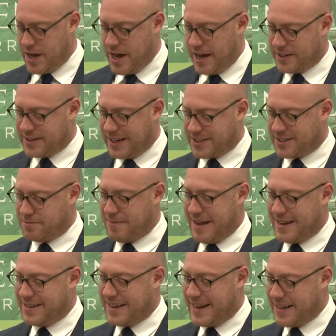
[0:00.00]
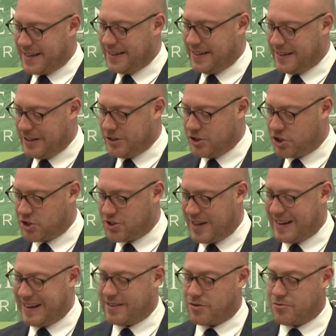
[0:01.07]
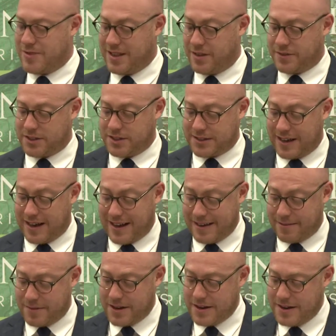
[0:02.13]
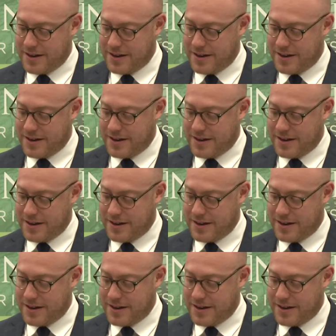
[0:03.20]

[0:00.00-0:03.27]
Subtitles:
It doesn't mandate a conclusion that at the relevant time